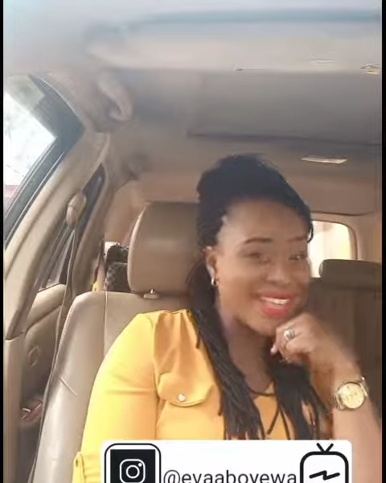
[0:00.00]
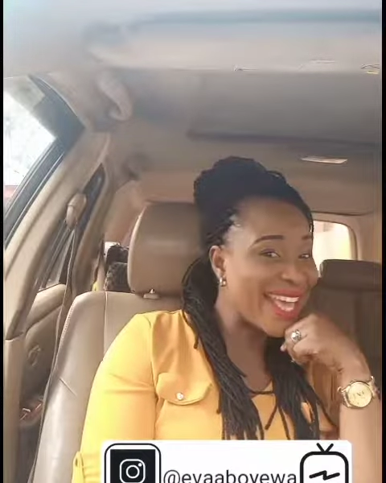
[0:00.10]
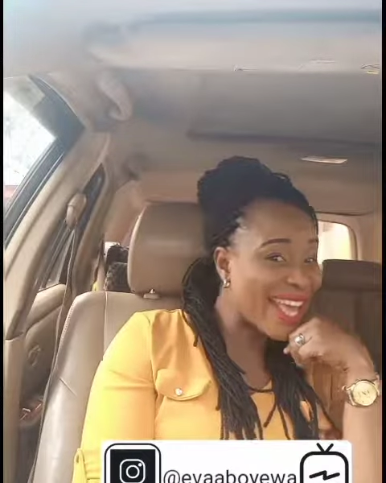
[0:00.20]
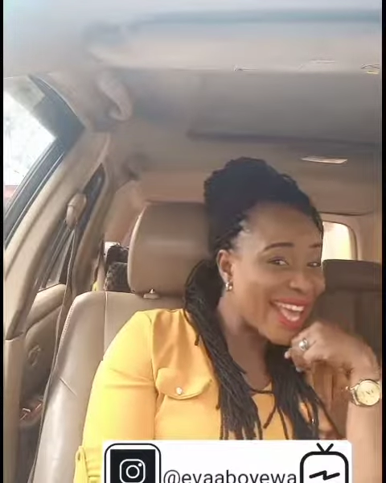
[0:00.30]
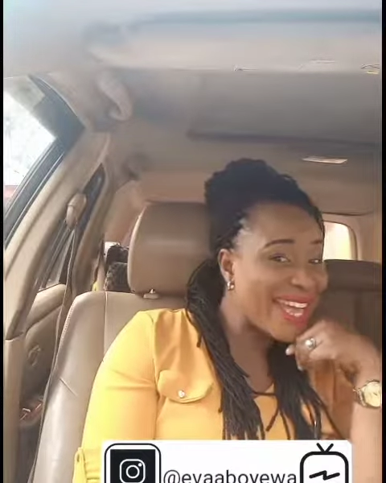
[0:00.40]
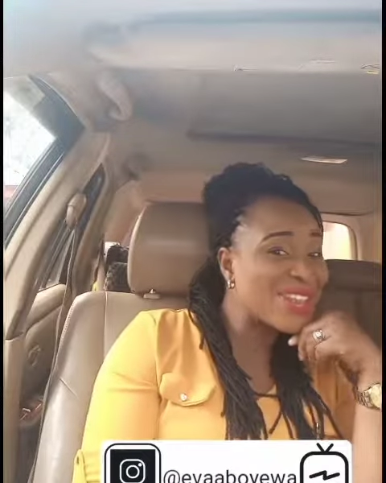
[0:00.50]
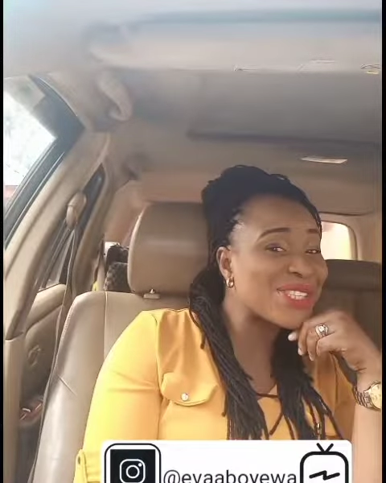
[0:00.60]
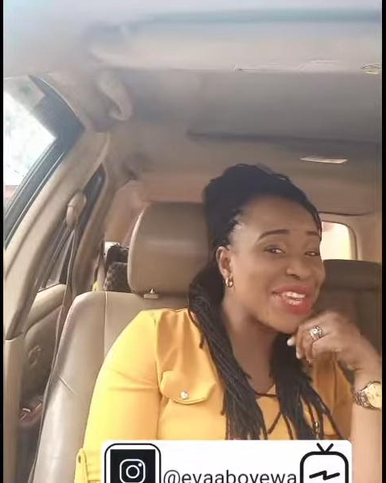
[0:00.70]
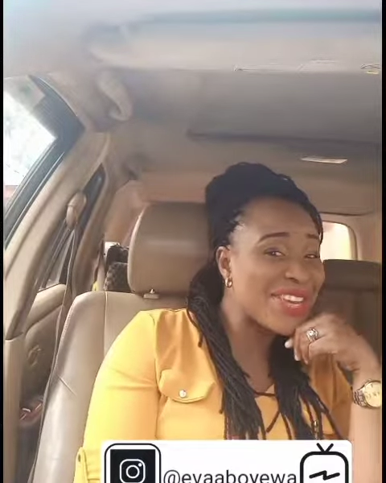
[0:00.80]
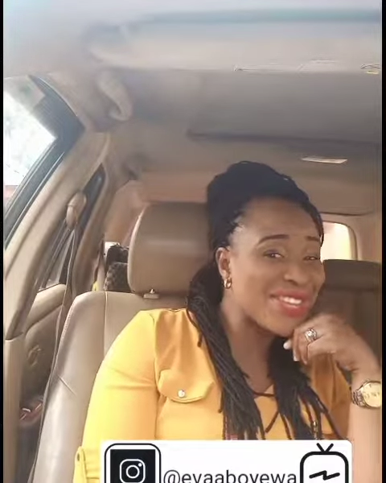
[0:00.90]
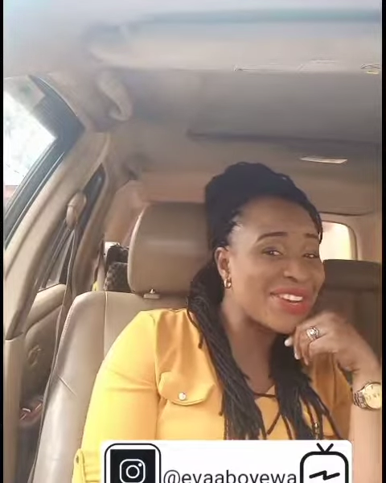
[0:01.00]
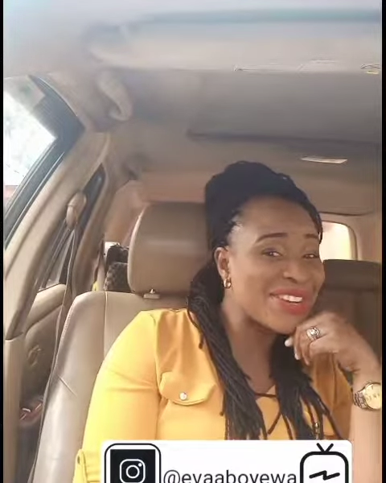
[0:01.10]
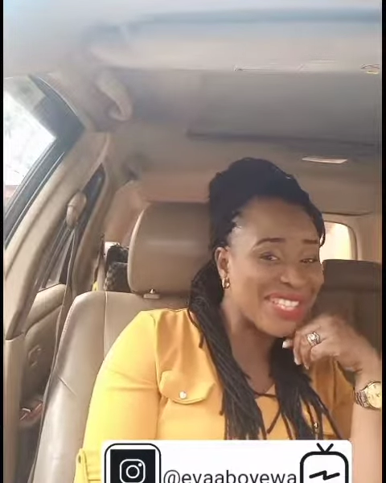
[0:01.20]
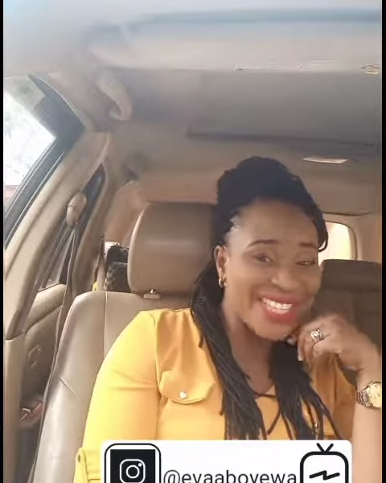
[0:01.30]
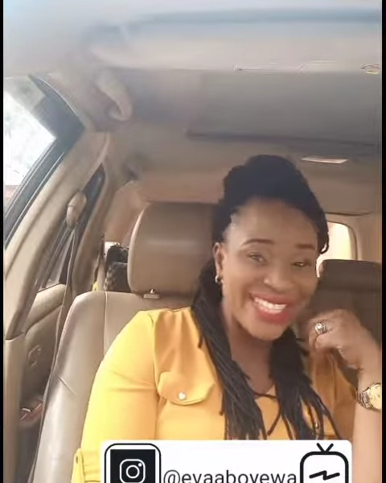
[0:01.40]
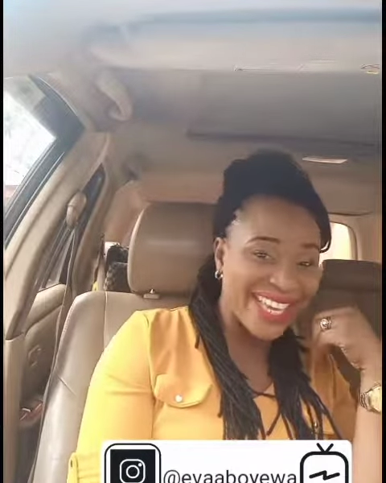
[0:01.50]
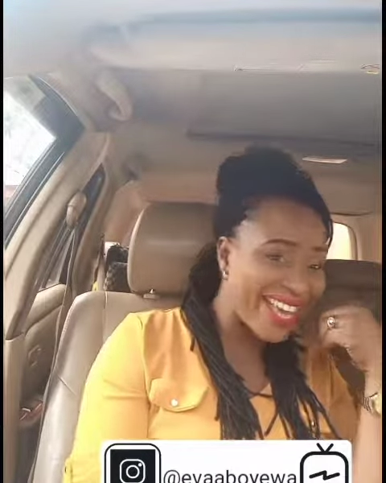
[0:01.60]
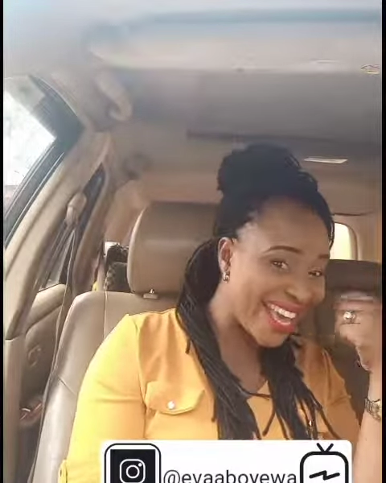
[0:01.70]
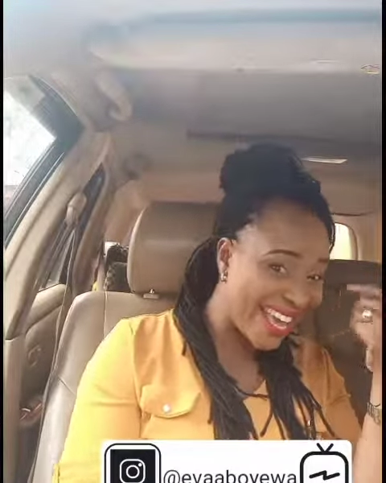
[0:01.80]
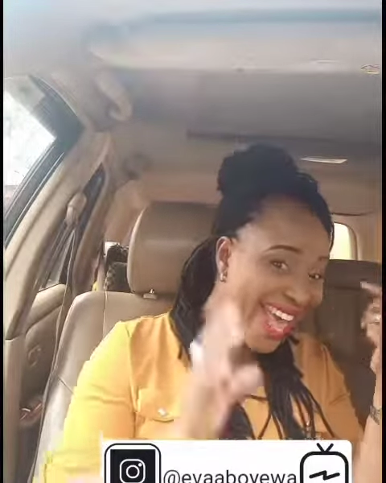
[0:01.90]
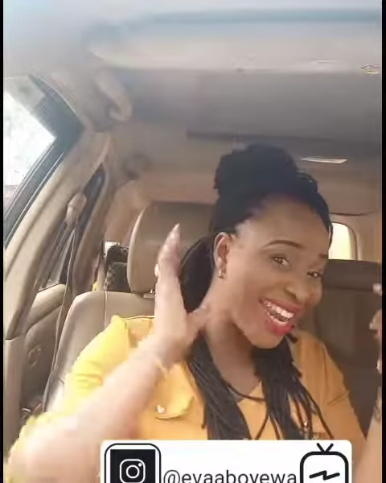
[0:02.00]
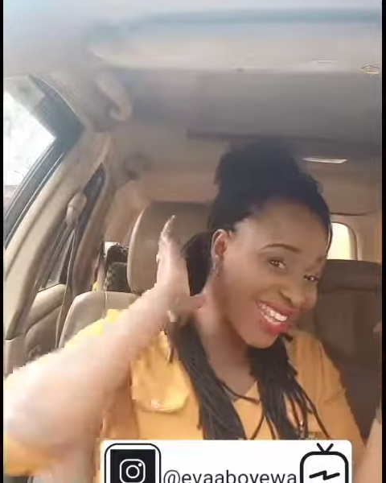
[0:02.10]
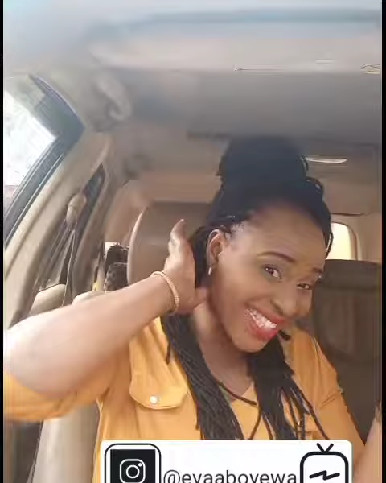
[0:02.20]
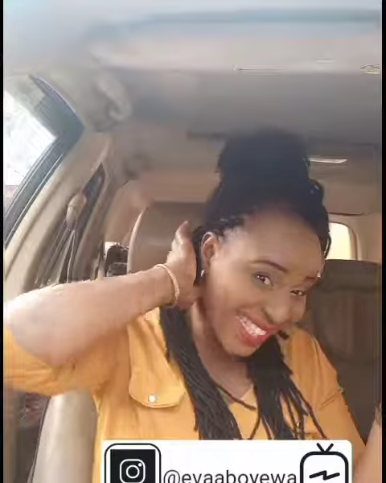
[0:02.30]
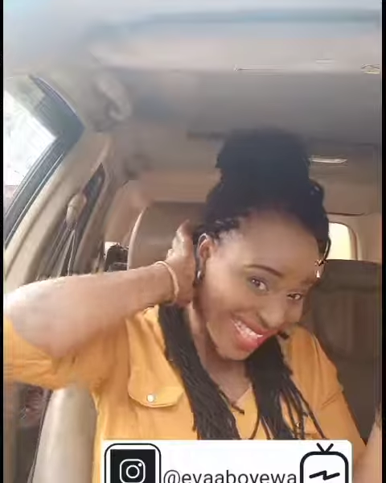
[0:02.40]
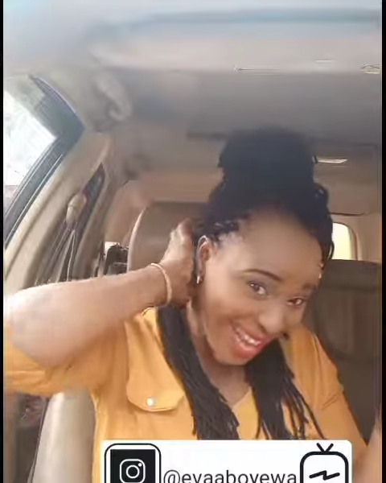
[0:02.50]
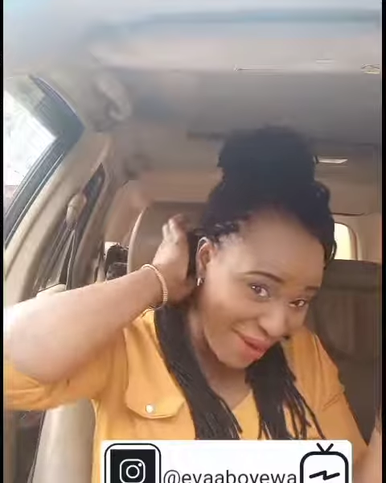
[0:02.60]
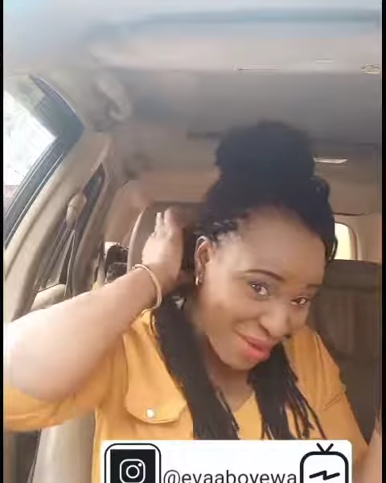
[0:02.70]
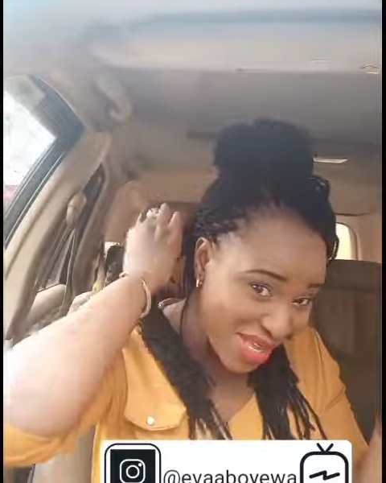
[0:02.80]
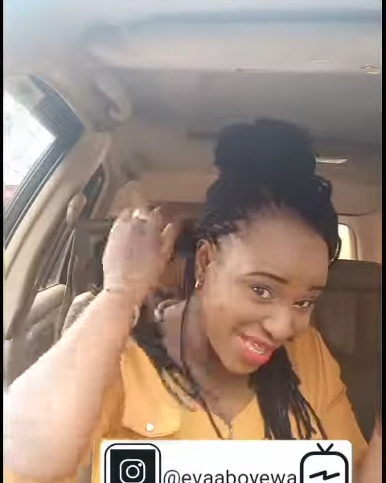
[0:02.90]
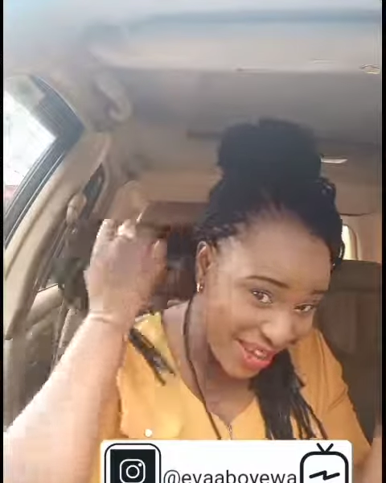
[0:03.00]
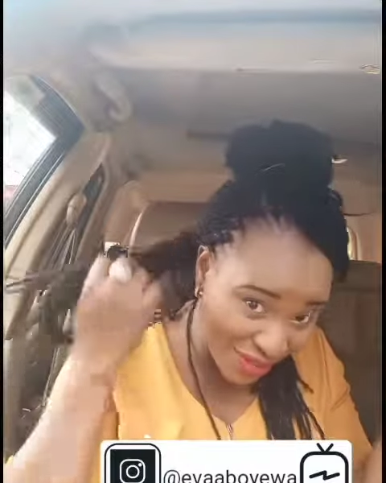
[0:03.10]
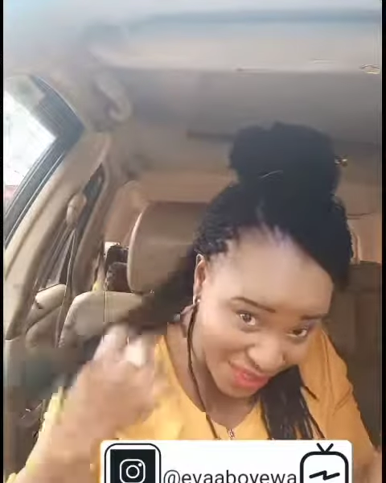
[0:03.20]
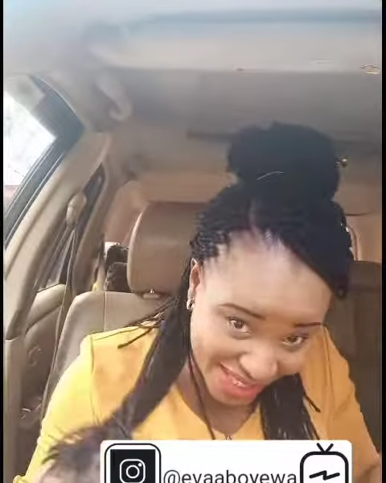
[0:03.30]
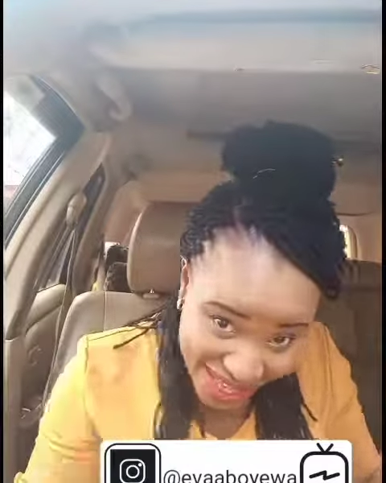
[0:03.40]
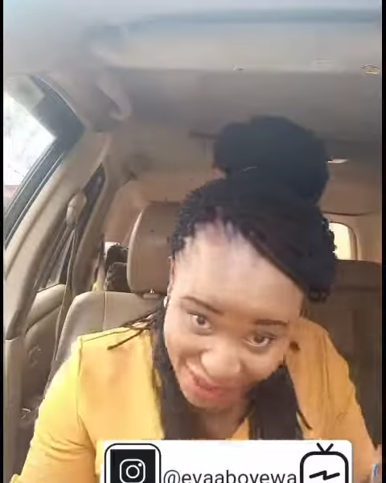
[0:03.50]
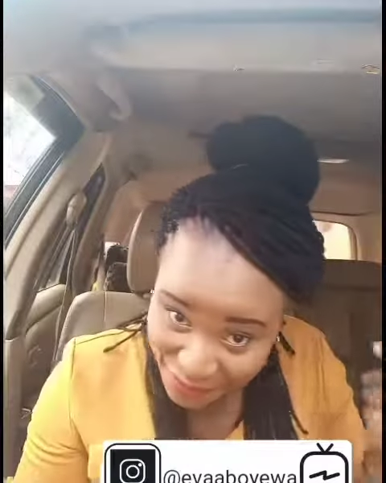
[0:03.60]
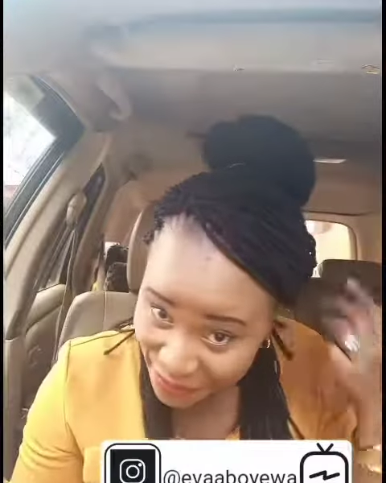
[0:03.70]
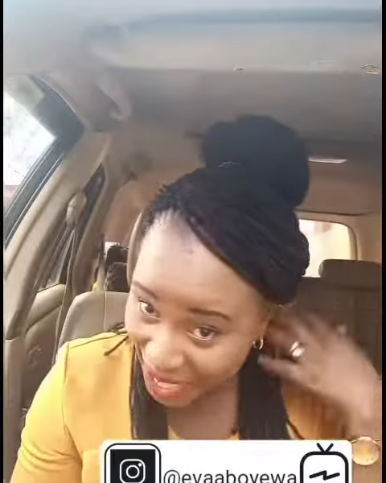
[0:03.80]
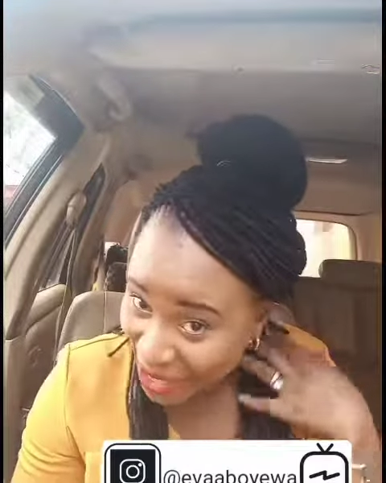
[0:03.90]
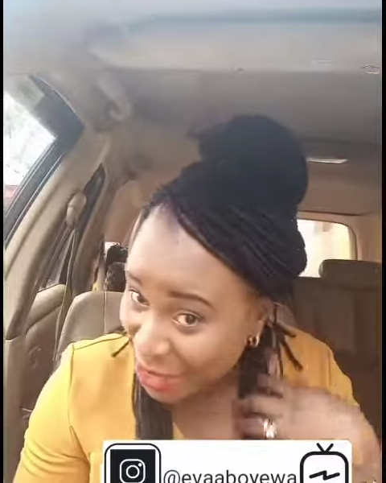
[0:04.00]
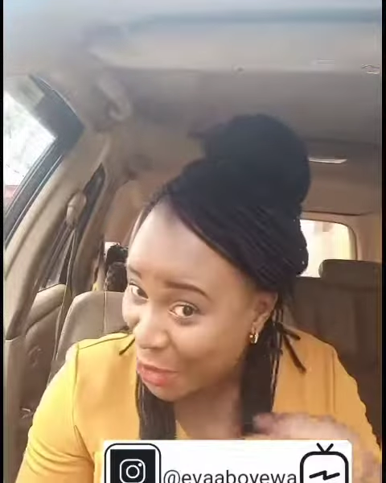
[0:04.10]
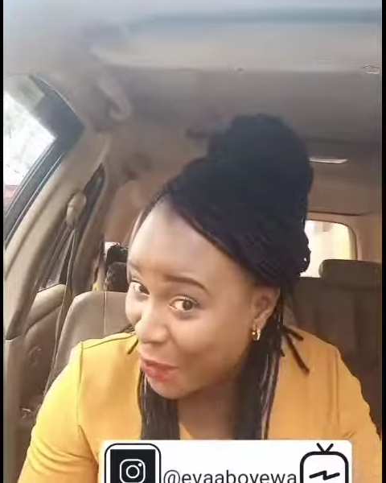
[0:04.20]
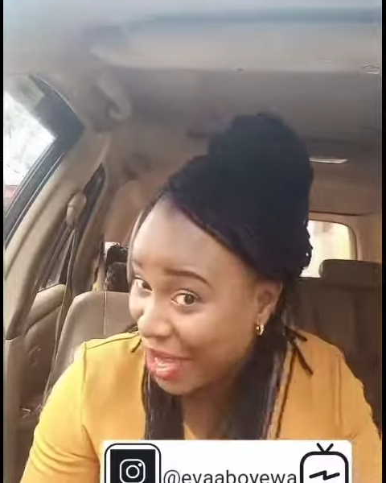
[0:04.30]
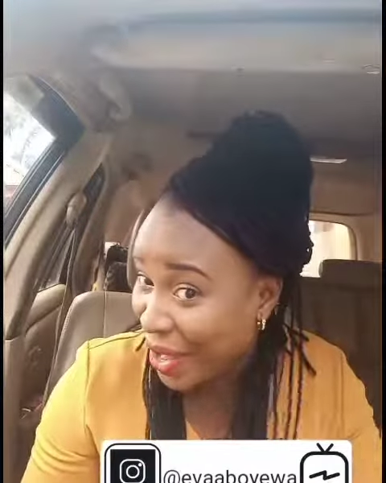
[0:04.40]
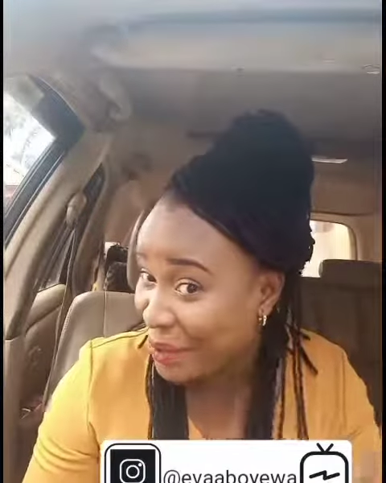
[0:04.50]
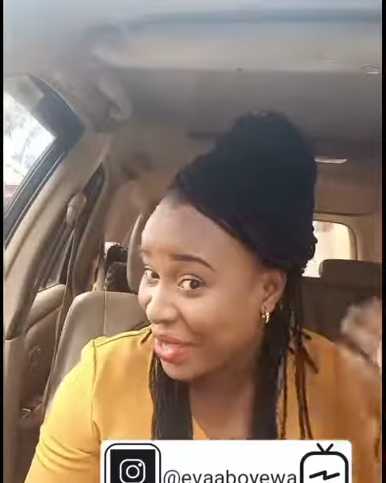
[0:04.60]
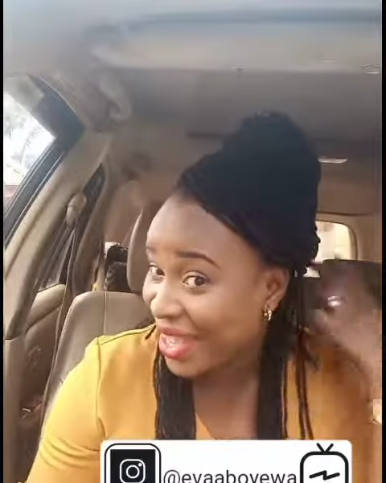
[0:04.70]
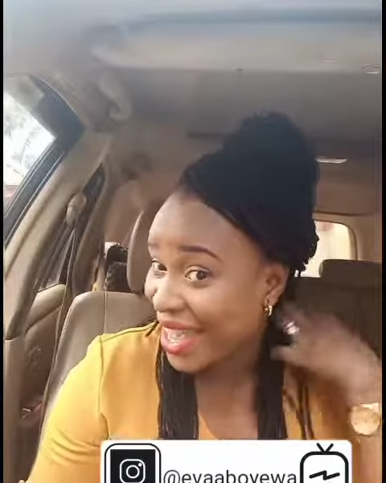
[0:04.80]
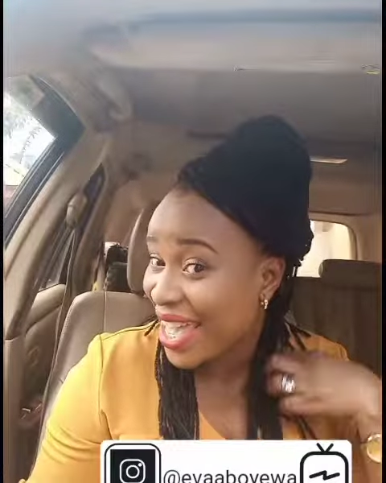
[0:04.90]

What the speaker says: I don't say you the reason the hair. I they see I miss have no say you find it go well, Abby.